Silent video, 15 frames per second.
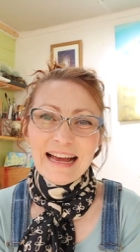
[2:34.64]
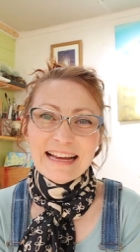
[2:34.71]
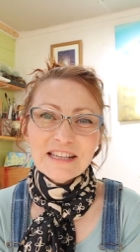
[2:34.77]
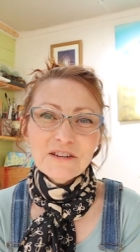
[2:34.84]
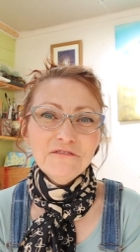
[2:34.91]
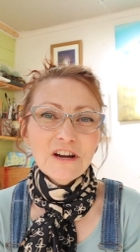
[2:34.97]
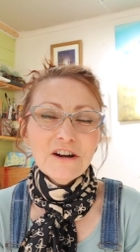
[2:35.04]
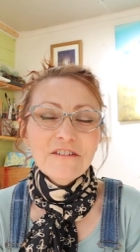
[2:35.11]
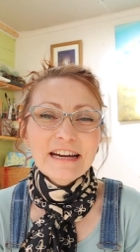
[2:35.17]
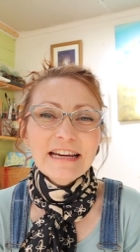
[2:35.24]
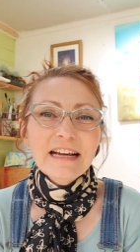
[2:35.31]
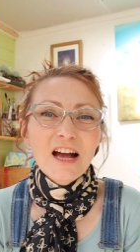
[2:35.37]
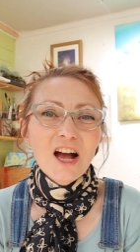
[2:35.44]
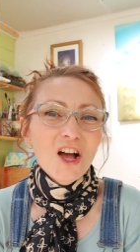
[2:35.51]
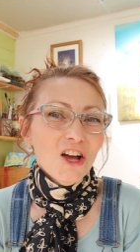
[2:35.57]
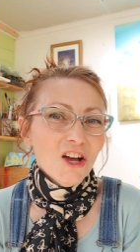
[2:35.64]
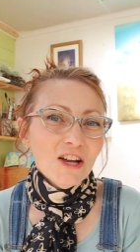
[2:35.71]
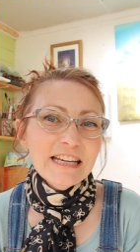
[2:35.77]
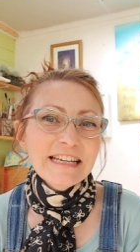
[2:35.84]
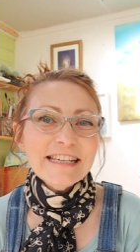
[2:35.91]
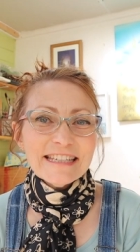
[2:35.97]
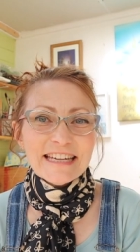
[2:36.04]
At a very
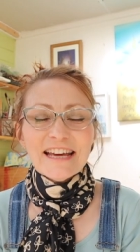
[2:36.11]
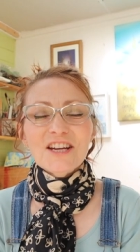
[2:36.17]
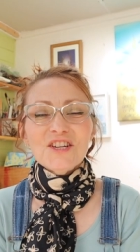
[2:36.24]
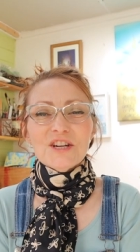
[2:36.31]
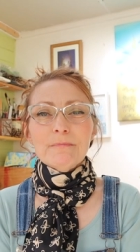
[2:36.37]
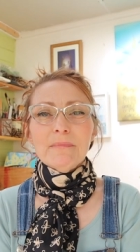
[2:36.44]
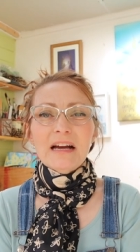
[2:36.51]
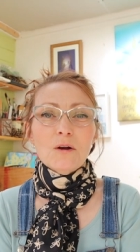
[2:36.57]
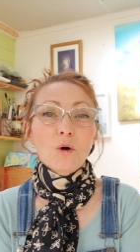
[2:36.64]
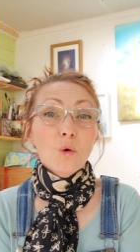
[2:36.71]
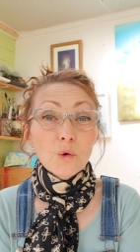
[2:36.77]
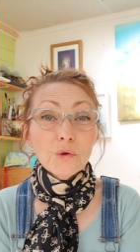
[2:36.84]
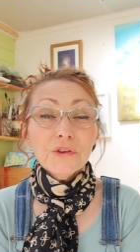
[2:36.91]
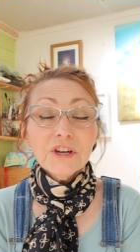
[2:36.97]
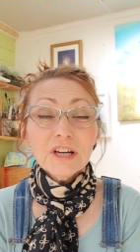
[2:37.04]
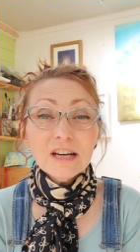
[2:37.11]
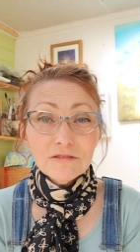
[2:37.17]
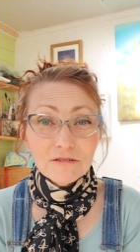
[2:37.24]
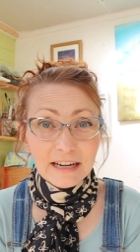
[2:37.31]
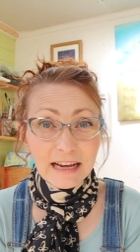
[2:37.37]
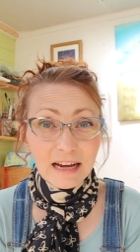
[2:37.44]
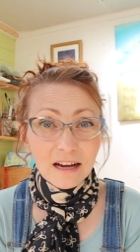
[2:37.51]
early stage in my author
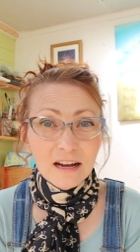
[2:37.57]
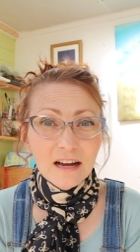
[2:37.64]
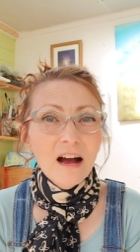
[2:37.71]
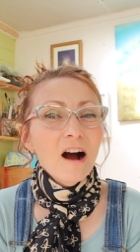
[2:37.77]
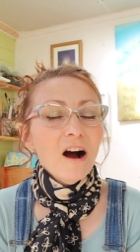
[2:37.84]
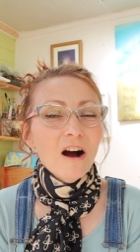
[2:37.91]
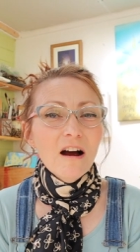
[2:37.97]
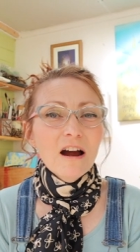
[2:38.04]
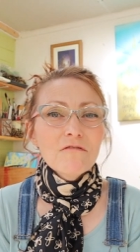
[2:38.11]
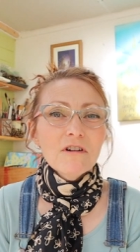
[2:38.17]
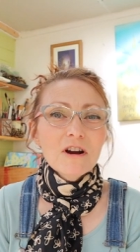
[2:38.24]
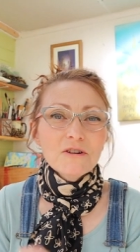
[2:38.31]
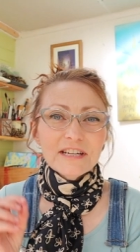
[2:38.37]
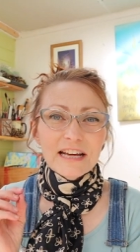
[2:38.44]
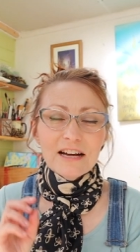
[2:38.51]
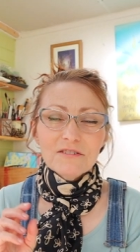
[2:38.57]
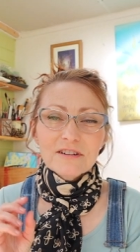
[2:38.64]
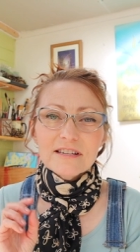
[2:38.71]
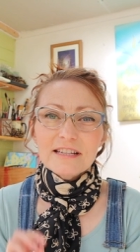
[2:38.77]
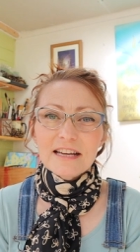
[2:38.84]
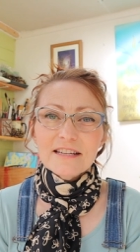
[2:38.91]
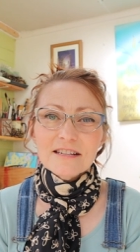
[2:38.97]
career, I wrote down a
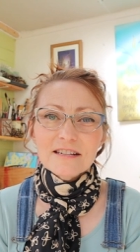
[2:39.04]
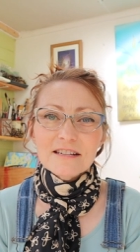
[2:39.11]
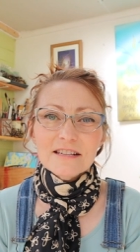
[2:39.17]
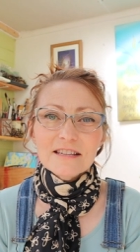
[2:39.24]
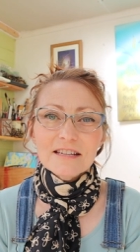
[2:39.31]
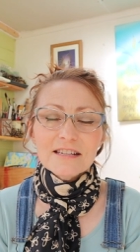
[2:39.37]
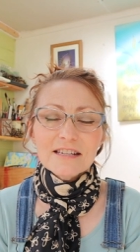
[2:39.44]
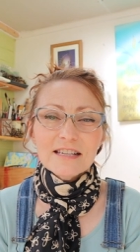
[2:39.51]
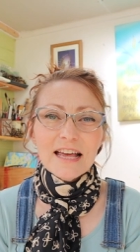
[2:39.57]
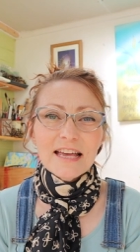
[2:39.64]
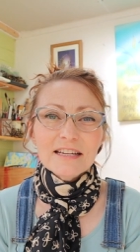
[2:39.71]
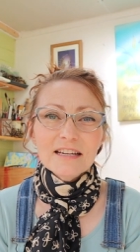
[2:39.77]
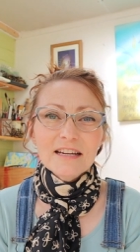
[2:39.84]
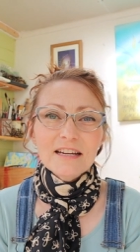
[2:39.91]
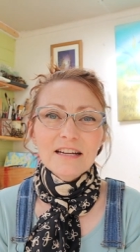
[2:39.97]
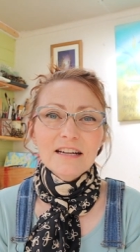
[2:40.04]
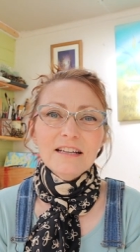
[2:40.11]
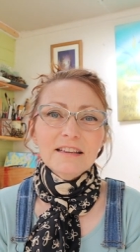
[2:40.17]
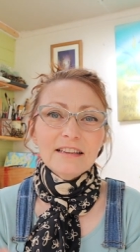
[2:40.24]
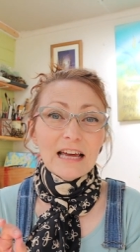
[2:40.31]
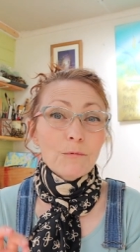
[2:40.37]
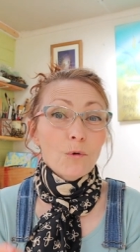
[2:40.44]
sentence that said,
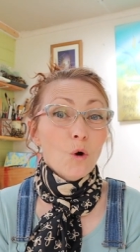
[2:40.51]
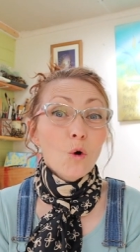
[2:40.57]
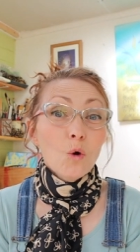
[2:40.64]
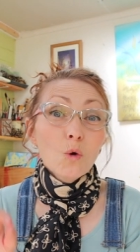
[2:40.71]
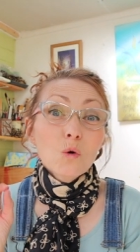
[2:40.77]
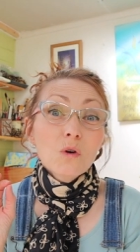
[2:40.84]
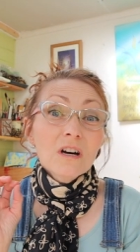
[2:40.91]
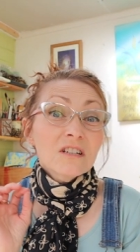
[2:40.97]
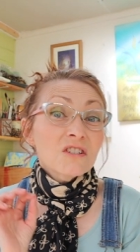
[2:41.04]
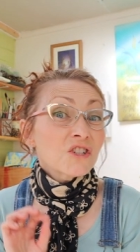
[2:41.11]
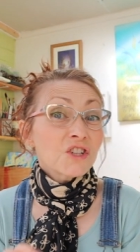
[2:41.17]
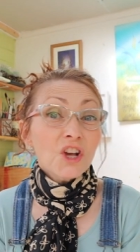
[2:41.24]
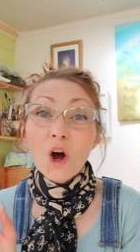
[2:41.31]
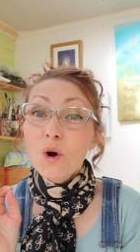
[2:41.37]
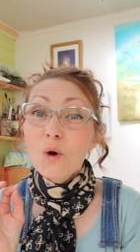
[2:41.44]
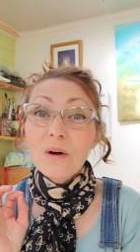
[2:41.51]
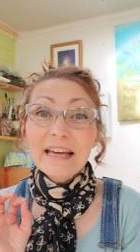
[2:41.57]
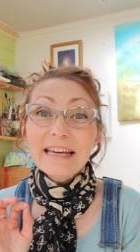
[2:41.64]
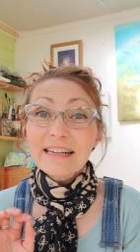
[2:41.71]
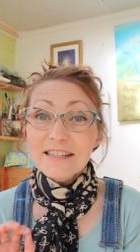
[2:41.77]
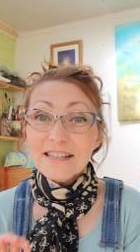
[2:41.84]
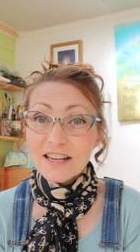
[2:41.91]
"They were all so
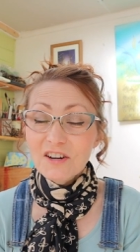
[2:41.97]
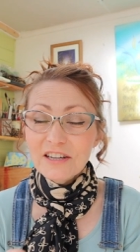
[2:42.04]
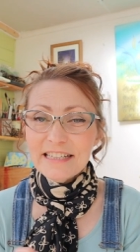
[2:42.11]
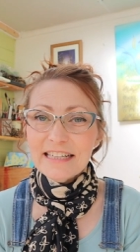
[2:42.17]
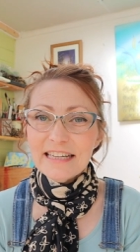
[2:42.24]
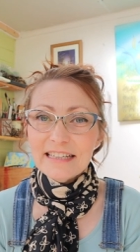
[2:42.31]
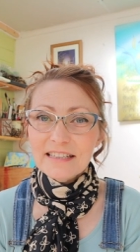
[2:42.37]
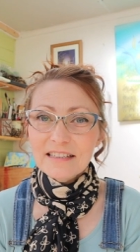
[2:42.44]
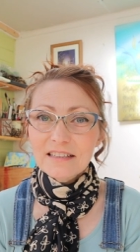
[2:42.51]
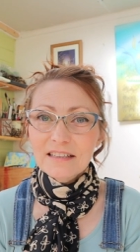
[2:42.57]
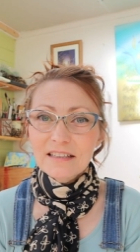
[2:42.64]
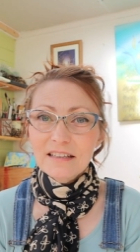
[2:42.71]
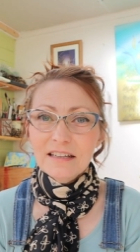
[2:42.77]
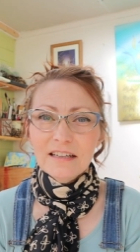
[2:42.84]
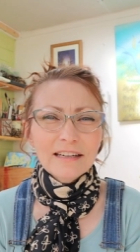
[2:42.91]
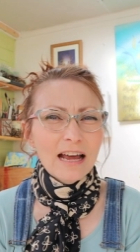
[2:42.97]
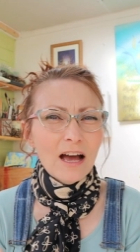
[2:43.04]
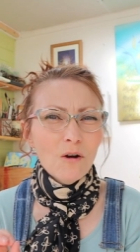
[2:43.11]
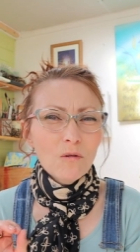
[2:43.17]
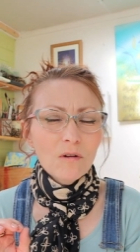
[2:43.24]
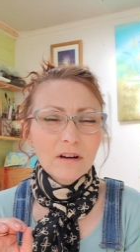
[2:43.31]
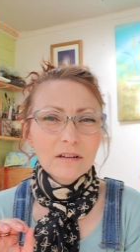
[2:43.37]
excited."
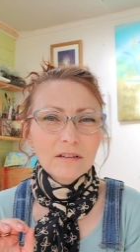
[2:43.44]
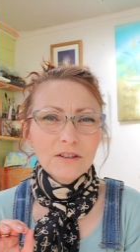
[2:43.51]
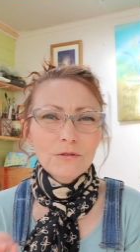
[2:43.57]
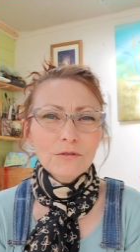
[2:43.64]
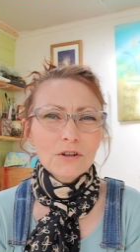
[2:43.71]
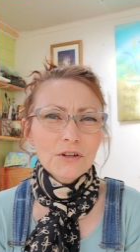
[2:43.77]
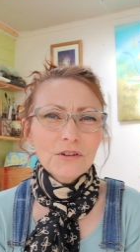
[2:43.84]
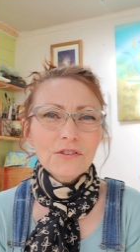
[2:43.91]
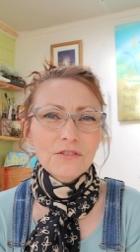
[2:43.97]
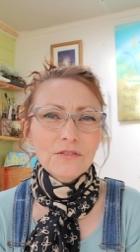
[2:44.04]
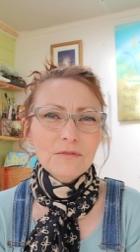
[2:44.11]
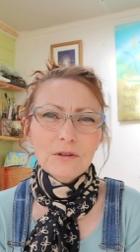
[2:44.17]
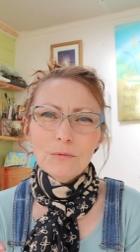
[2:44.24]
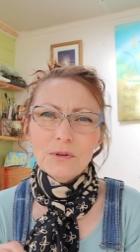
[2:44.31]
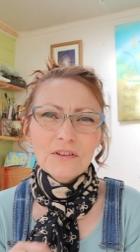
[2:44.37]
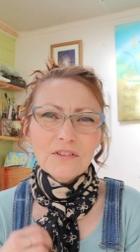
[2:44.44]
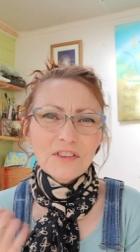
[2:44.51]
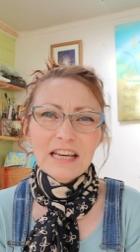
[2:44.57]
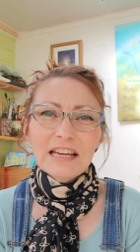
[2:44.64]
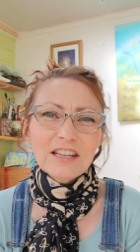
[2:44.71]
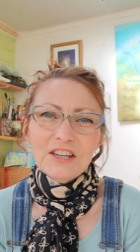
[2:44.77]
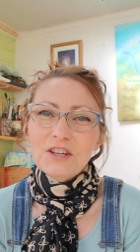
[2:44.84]
Now, you wouldn't
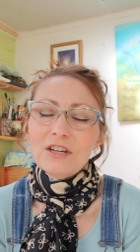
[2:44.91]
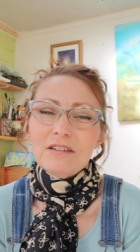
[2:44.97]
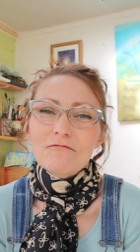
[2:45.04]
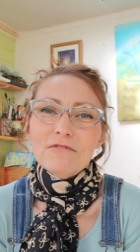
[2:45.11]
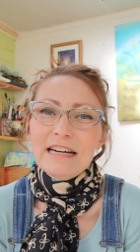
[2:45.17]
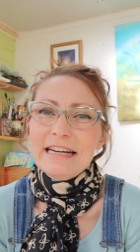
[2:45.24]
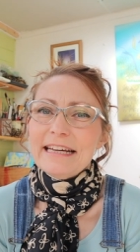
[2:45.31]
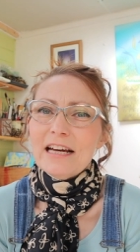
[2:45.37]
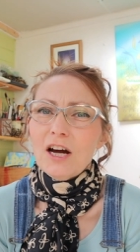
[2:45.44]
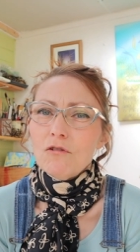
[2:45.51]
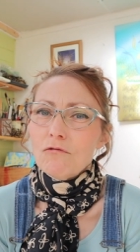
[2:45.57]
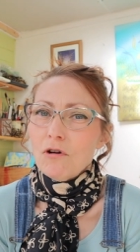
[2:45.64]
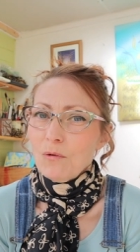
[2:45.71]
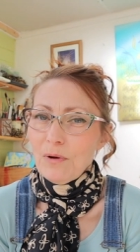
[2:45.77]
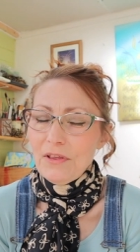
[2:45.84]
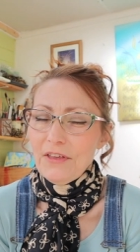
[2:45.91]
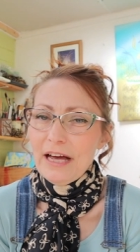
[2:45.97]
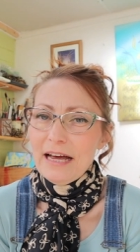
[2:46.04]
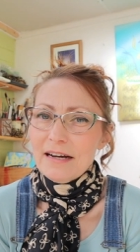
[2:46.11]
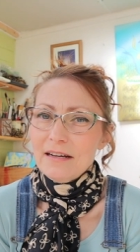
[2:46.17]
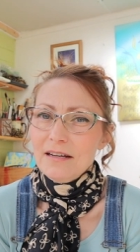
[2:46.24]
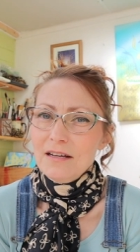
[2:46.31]
think that you could really go wrong with
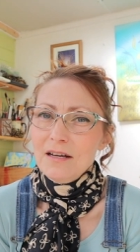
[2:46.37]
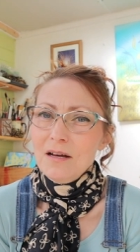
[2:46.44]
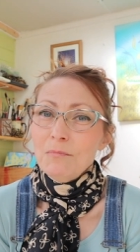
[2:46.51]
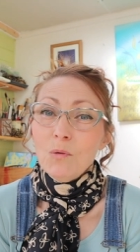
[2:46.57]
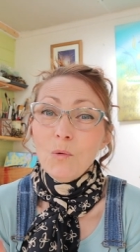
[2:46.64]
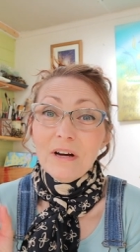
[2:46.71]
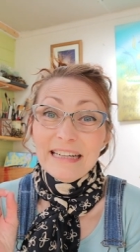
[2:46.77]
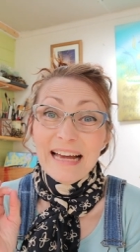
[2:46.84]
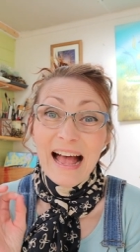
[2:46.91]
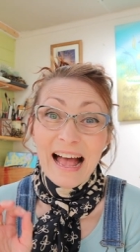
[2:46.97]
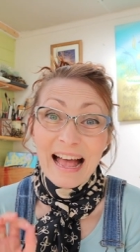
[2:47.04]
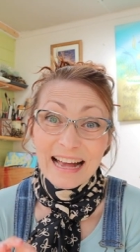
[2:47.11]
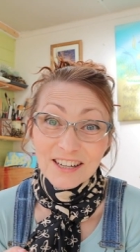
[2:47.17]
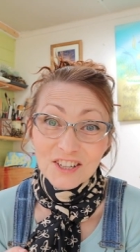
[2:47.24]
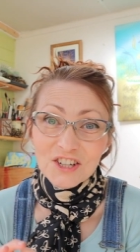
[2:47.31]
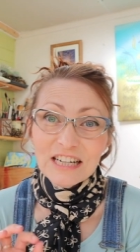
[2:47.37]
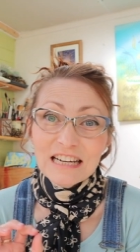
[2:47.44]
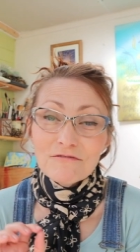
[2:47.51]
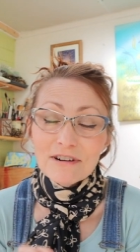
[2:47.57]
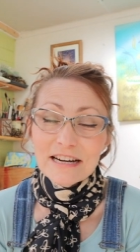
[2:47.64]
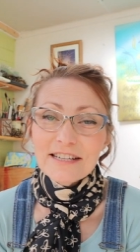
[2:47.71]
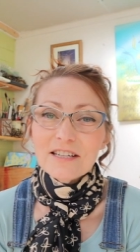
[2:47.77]
that, but what I'd
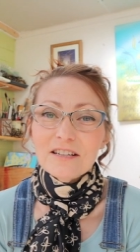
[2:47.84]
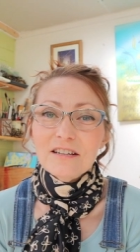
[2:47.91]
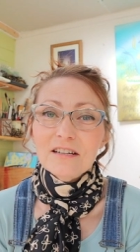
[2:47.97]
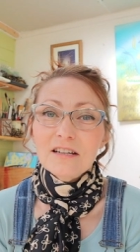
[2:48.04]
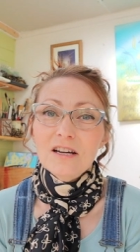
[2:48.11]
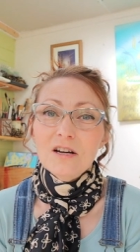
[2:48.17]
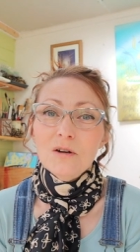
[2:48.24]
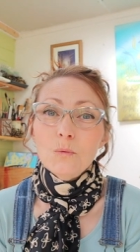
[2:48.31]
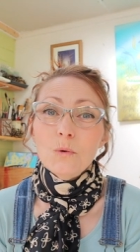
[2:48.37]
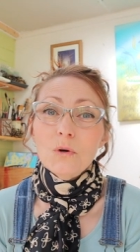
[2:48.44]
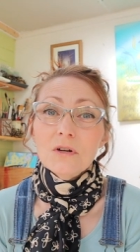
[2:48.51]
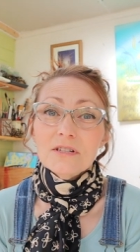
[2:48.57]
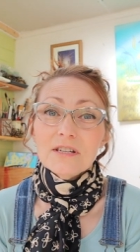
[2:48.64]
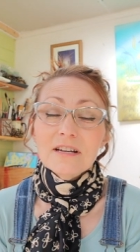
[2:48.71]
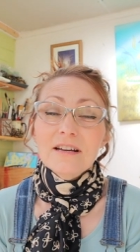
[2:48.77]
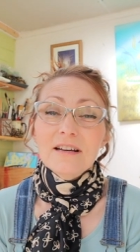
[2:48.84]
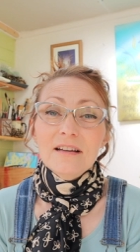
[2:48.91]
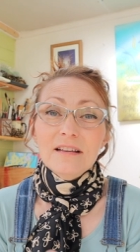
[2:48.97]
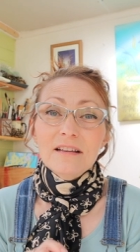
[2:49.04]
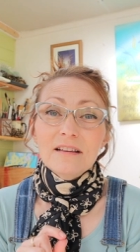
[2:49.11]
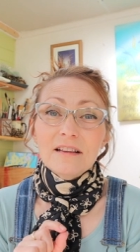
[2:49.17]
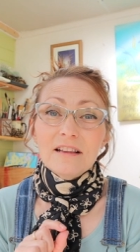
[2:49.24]
actually written was,
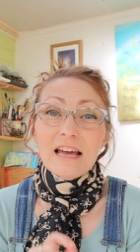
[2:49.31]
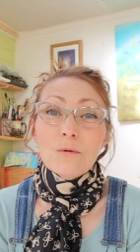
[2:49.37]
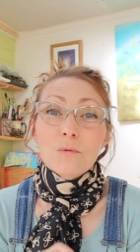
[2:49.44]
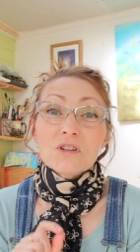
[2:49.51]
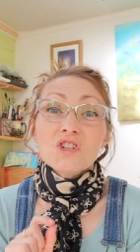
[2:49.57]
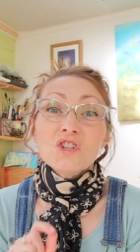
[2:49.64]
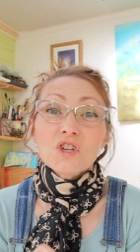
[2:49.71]
"They were